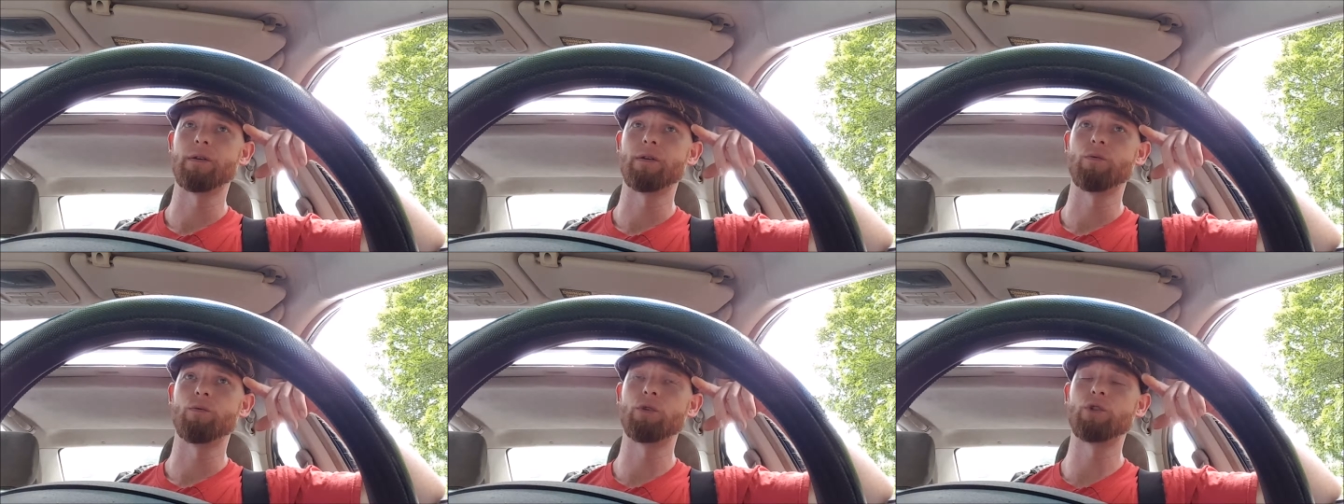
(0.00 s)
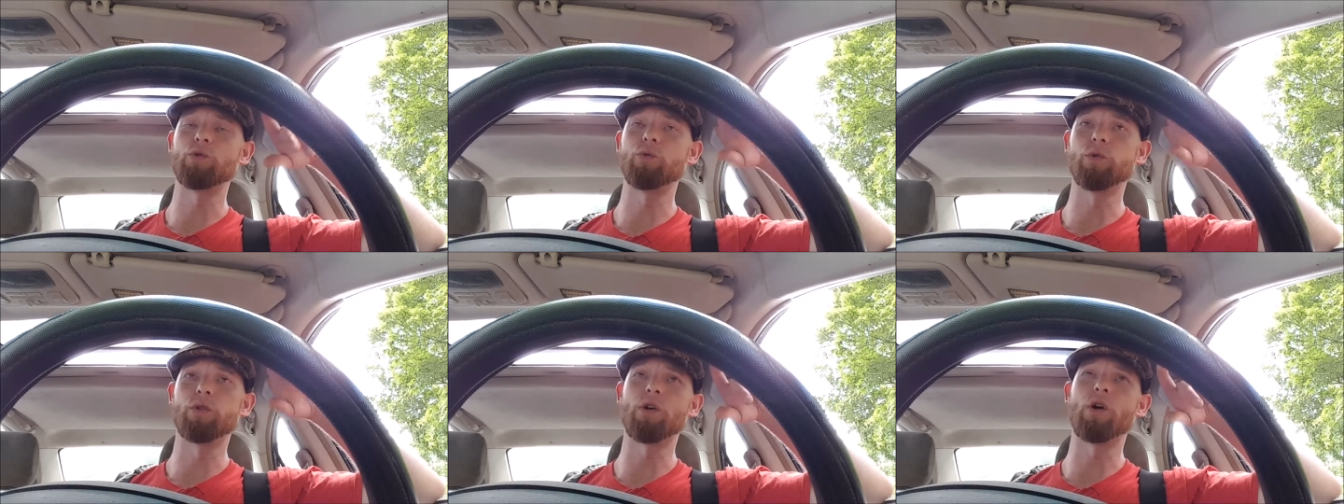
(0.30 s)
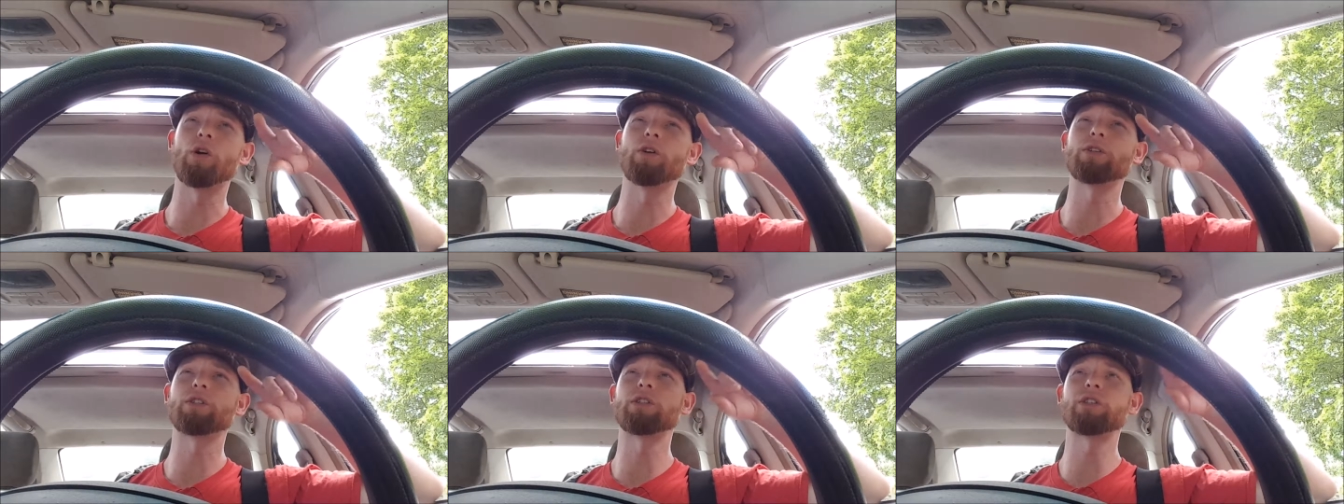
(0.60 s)
which will
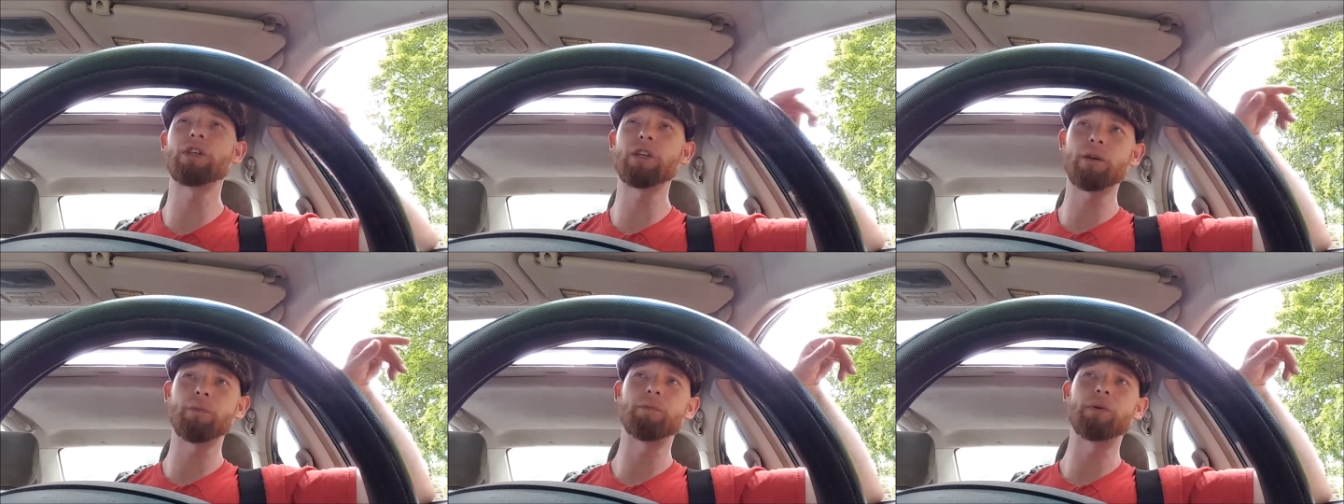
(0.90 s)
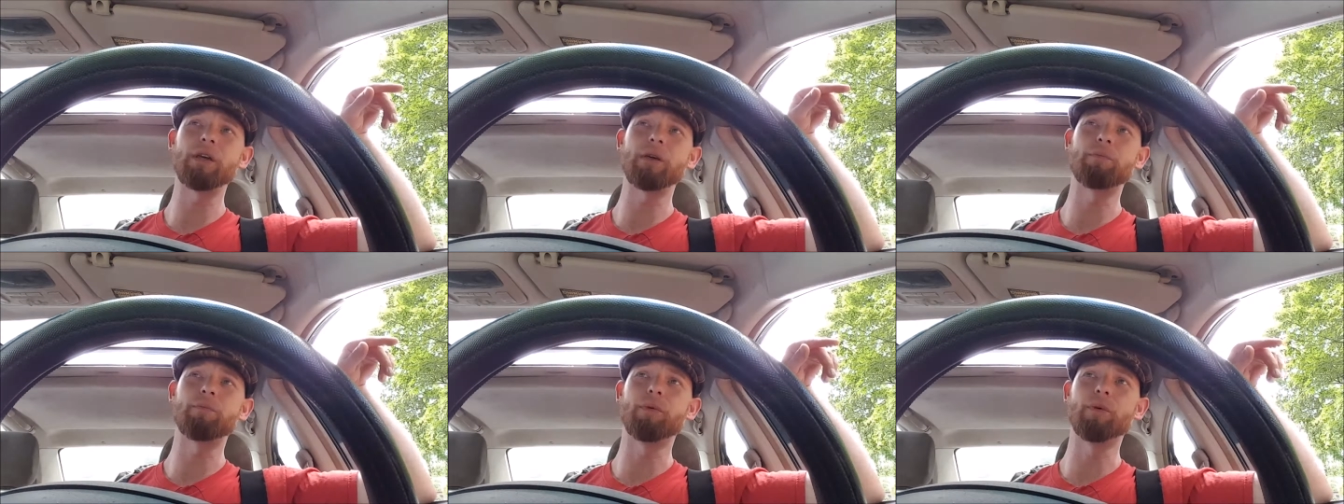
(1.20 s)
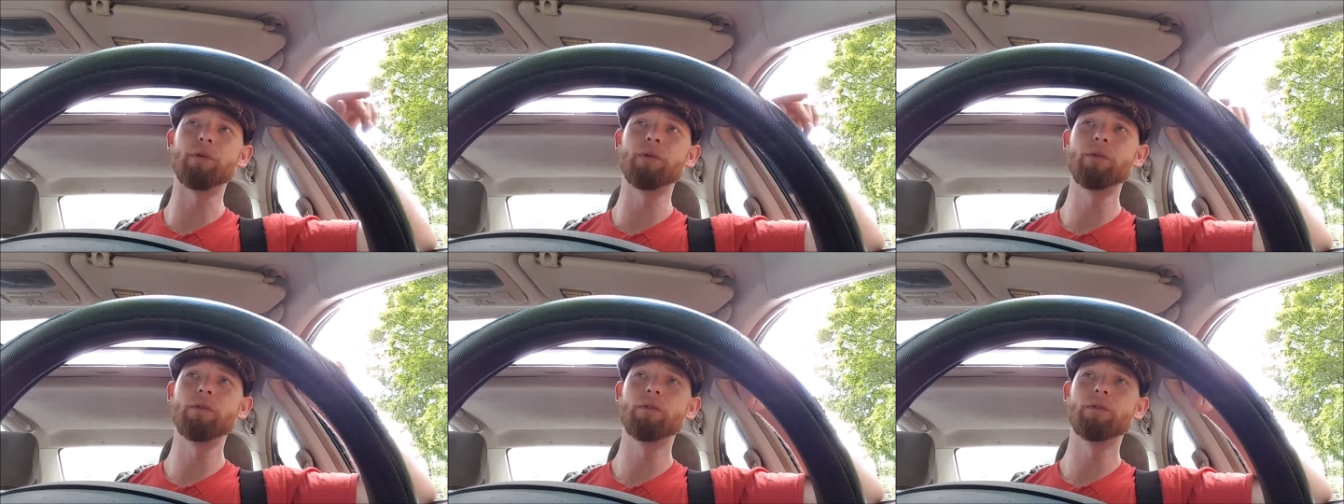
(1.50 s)
cause sick
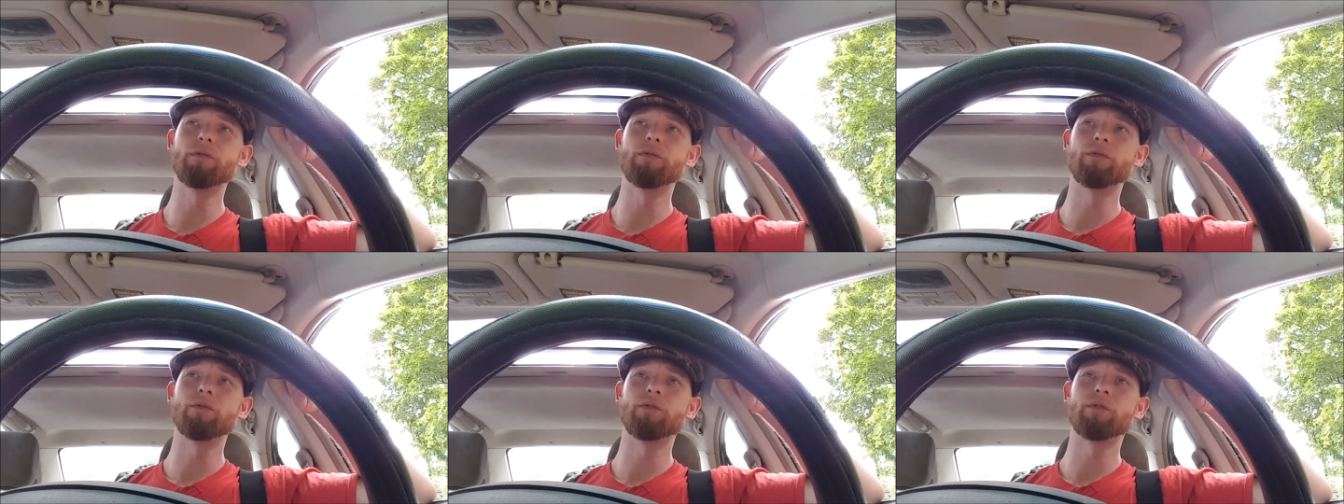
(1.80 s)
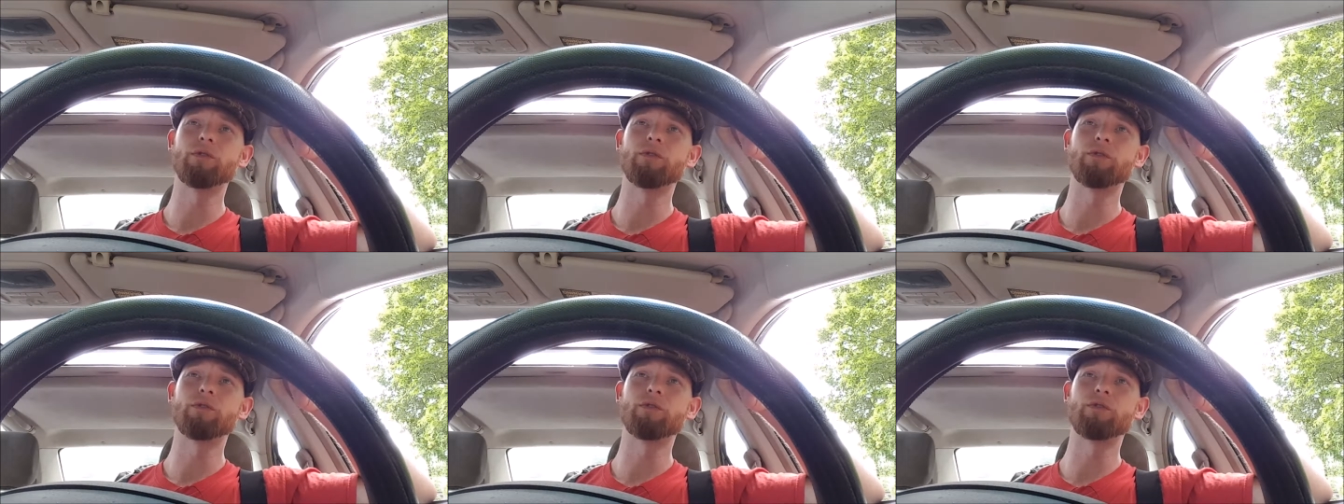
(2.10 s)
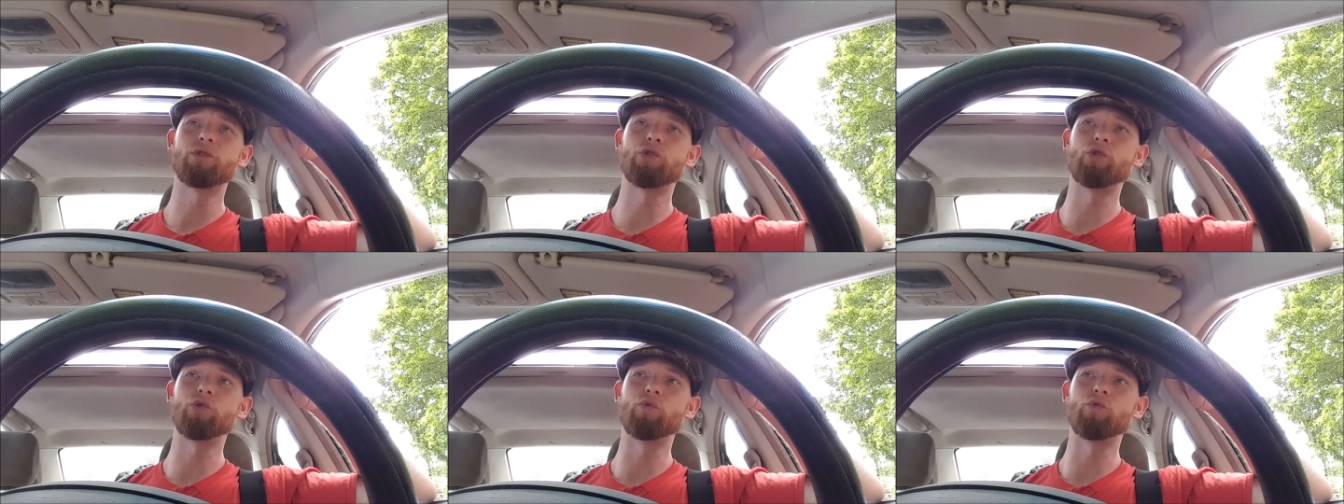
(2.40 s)
people
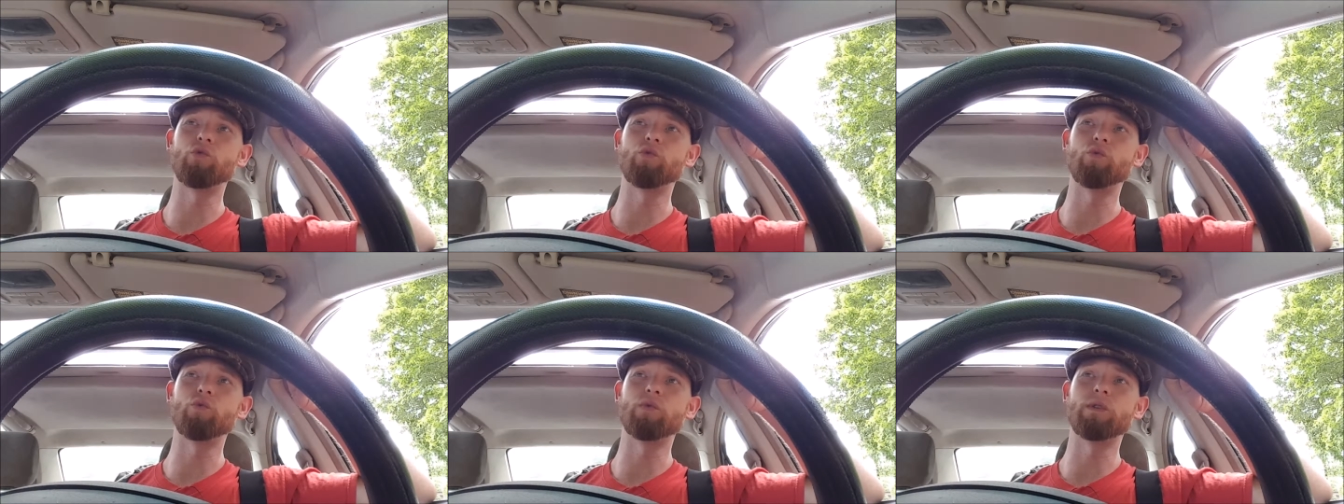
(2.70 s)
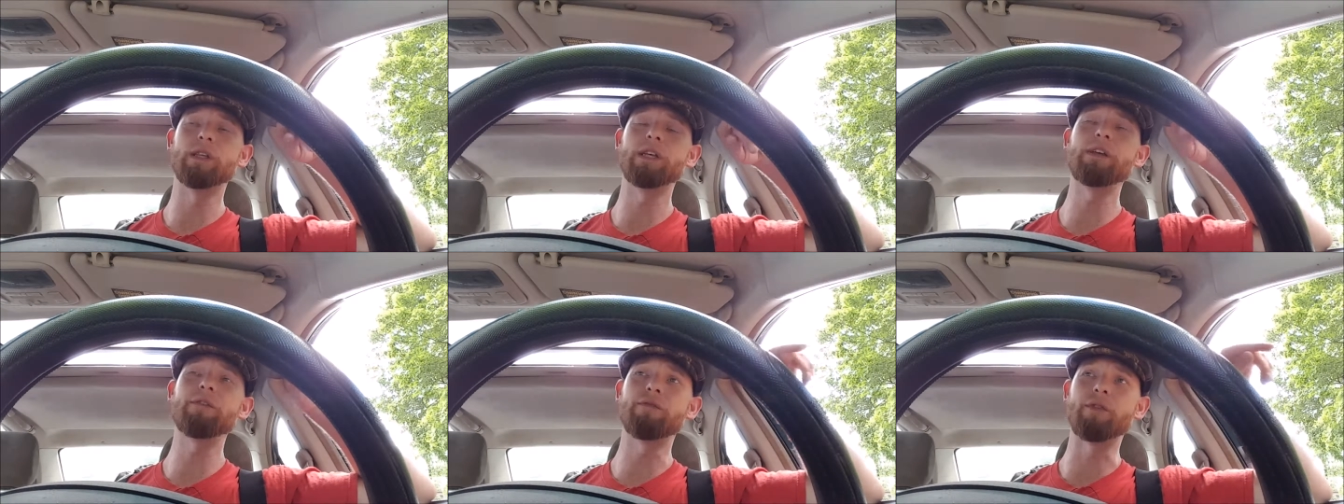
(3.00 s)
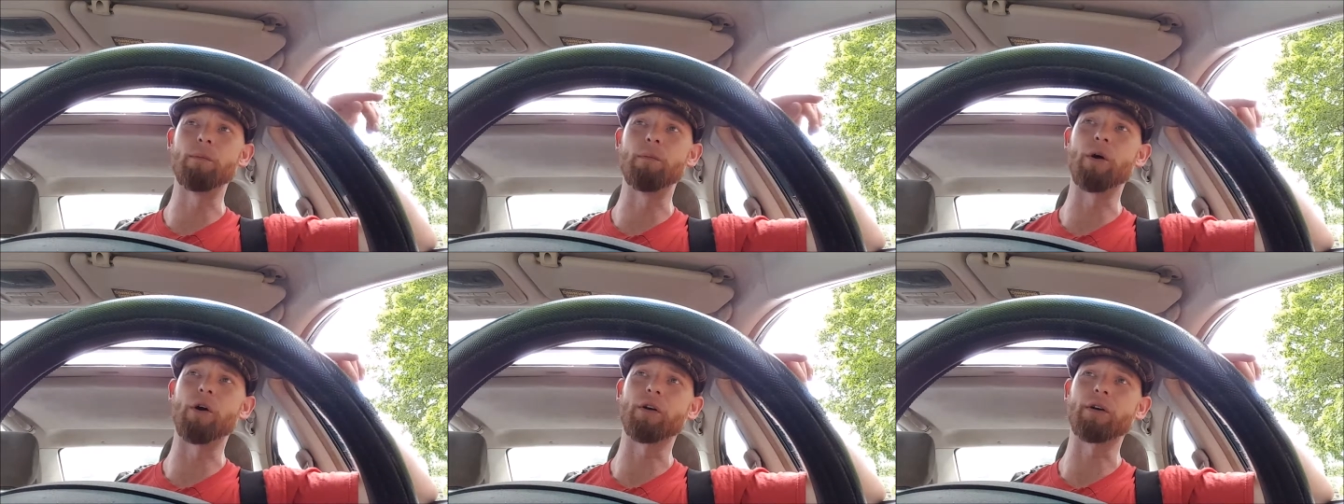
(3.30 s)
to leave
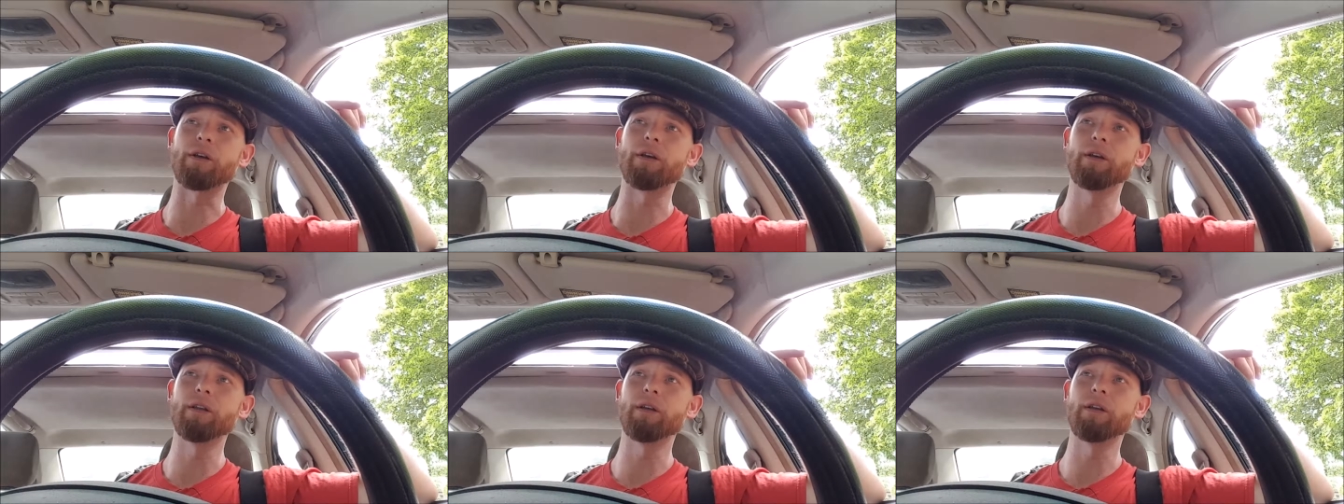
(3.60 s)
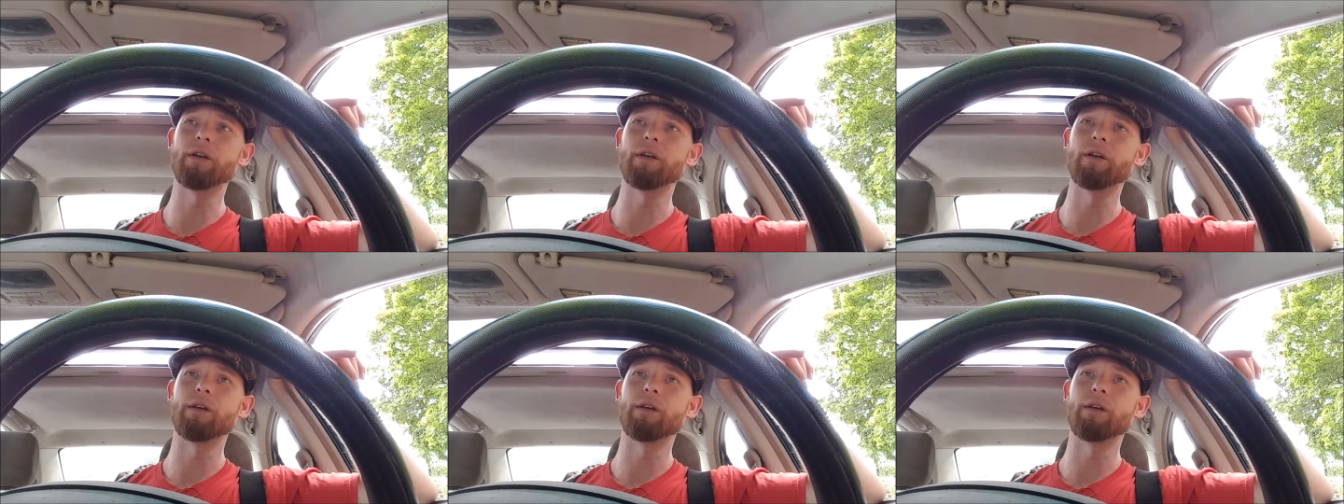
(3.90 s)
the market,